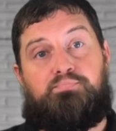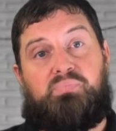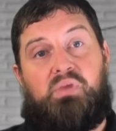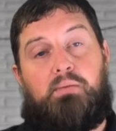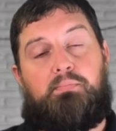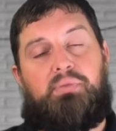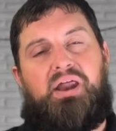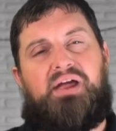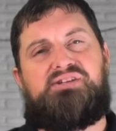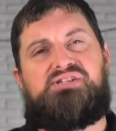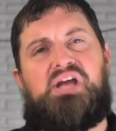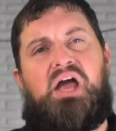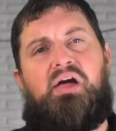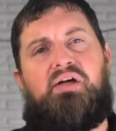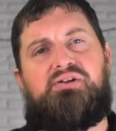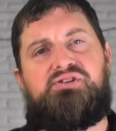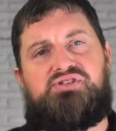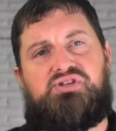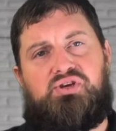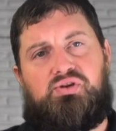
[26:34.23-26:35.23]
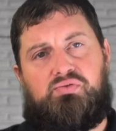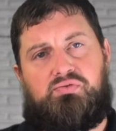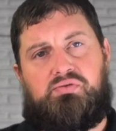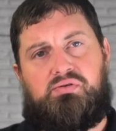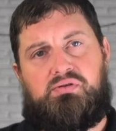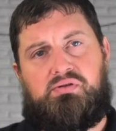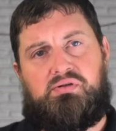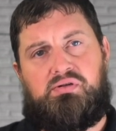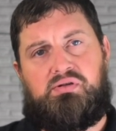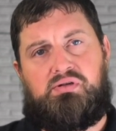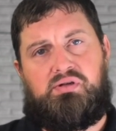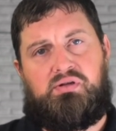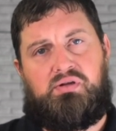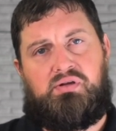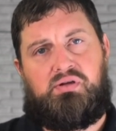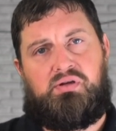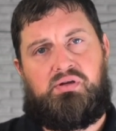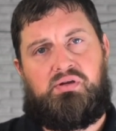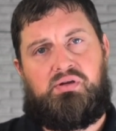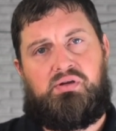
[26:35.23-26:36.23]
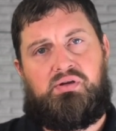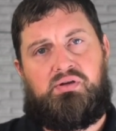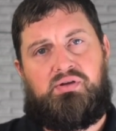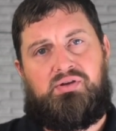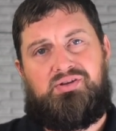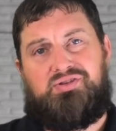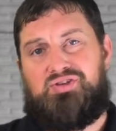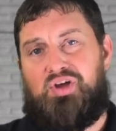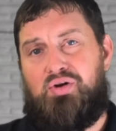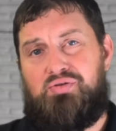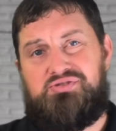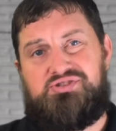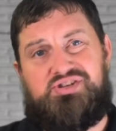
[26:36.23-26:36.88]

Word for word: But I challenge you don't